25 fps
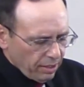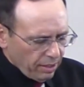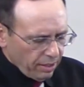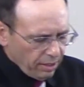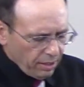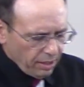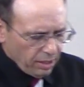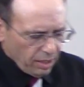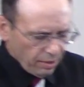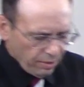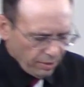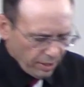
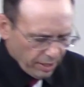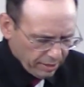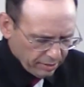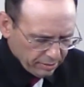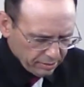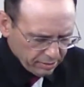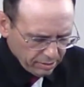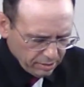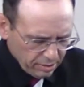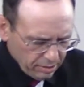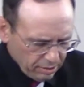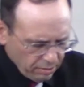There
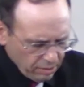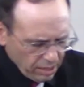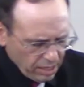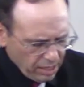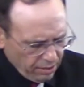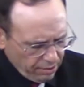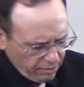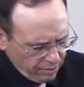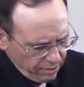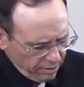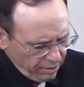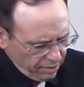
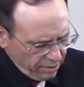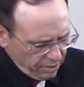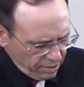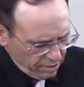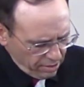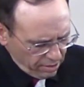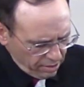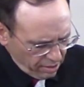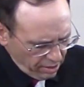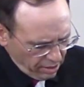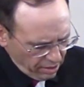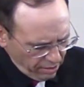
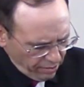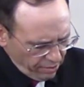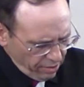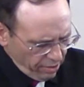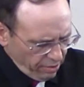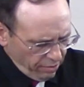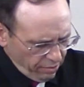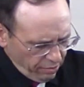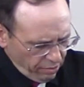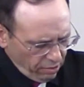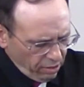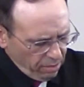
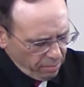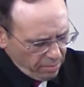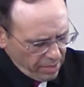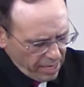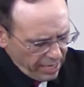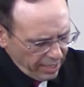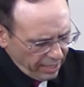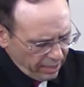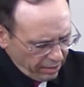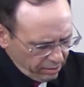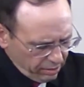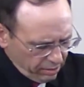are
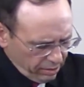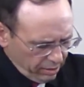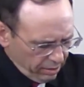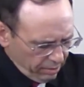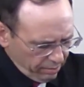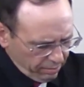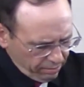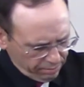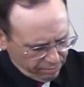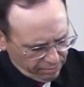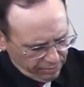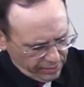many
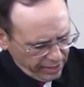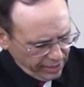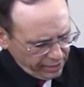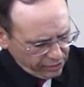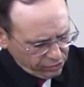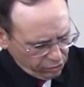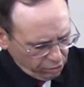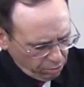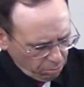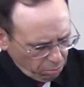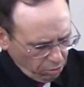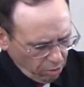things
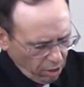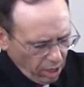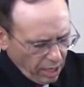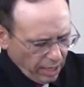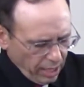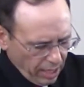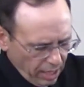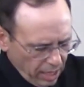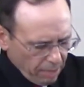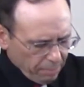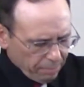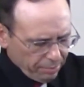that are brought
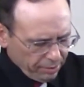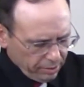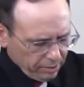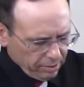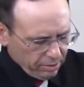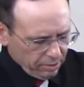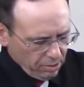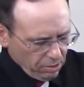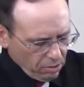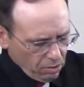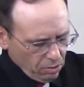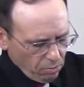up.
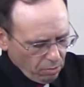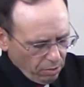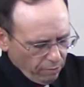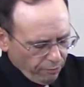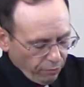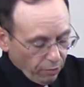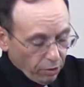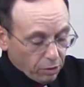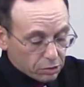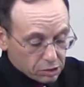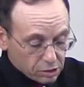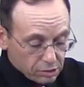Well,
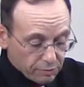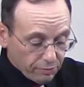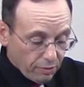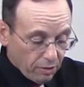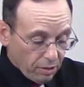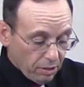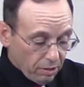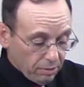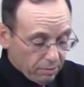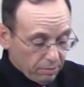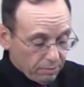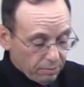first of
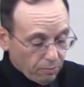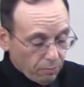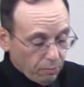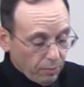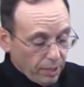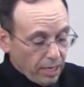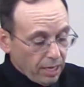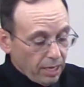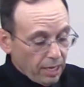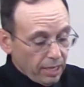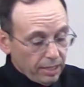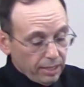all,
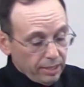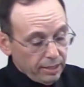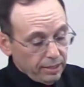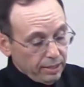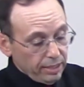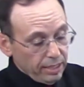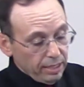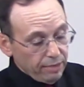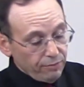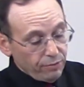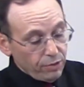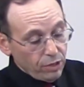we
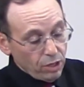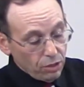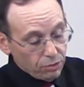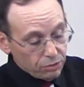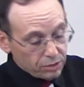give no